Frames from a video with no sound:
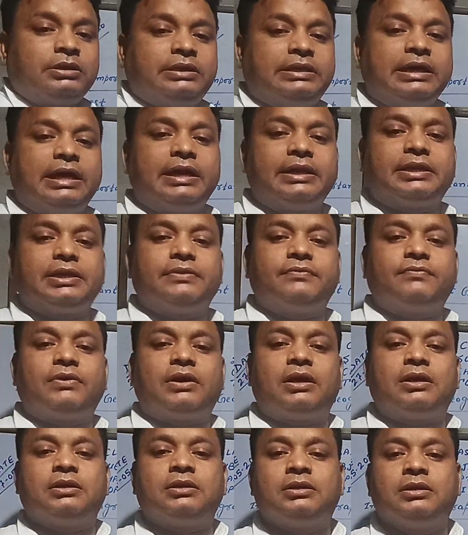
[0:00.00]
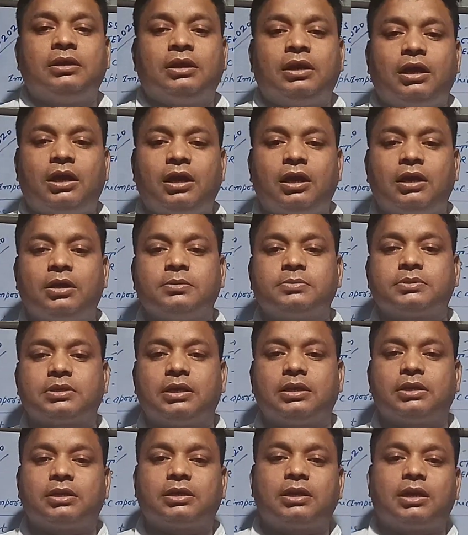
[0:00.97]
That is why herbs
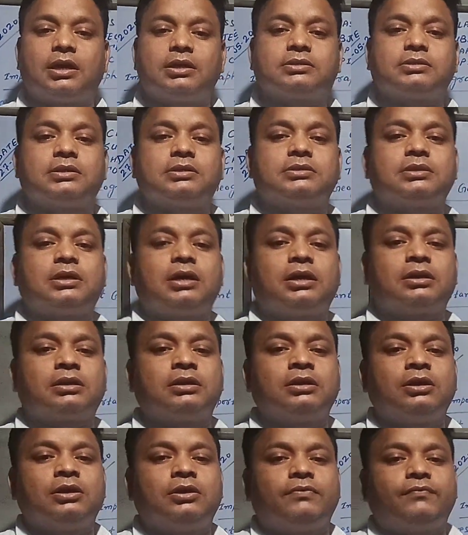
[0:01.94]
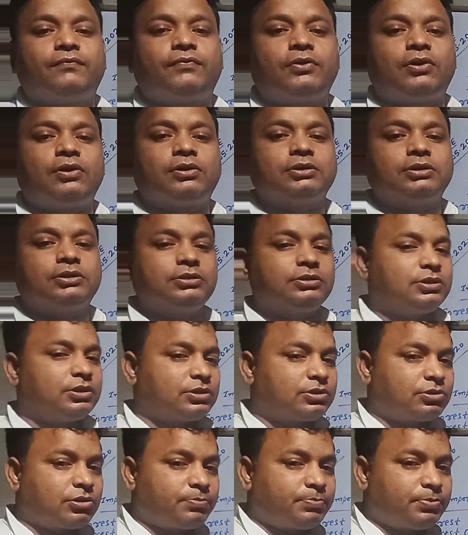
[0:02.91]
and grasses are found in the
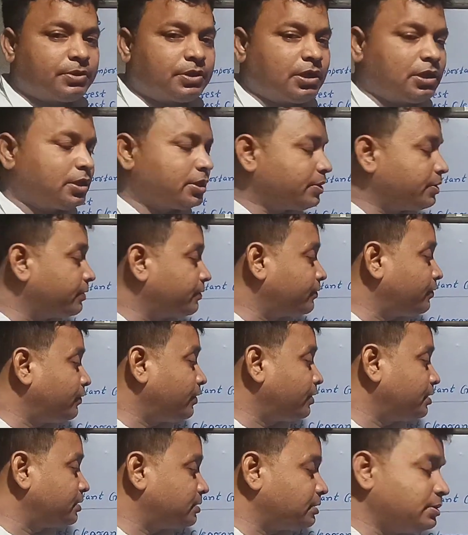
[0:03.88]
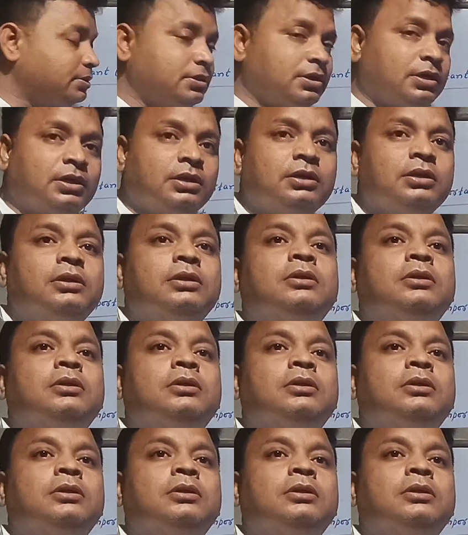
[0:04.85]
tropical evergreen forest in the